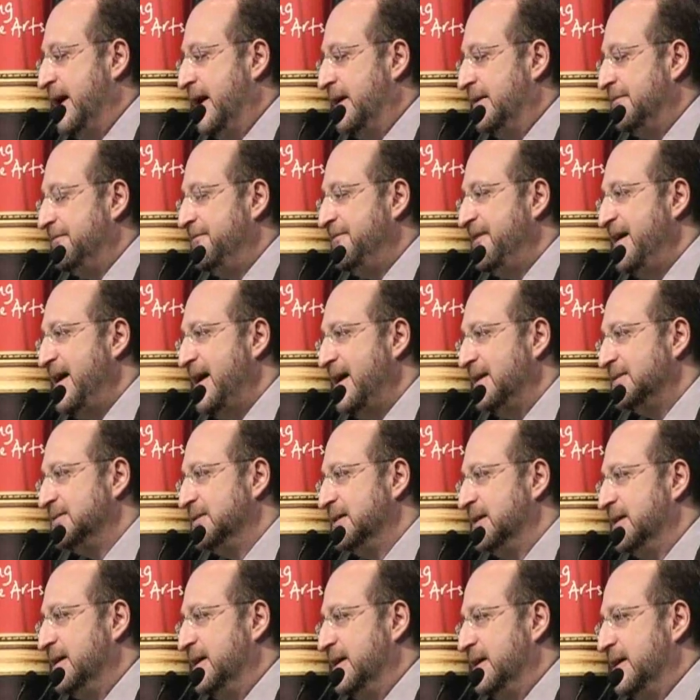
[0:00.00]
And in
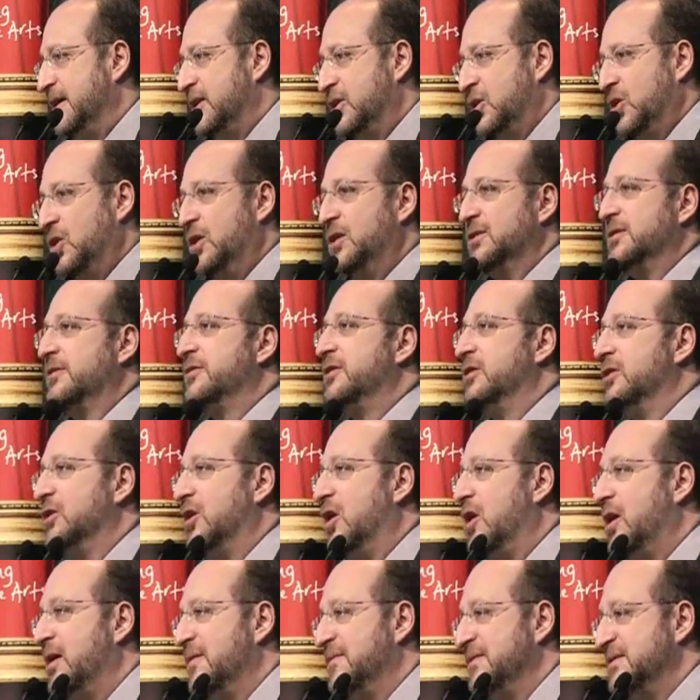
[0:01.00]
fact, he called it the
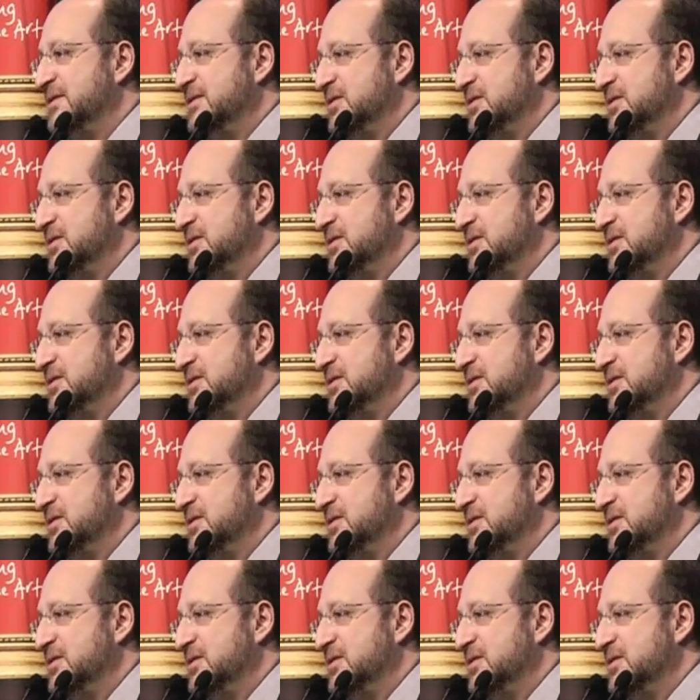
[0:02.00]
law of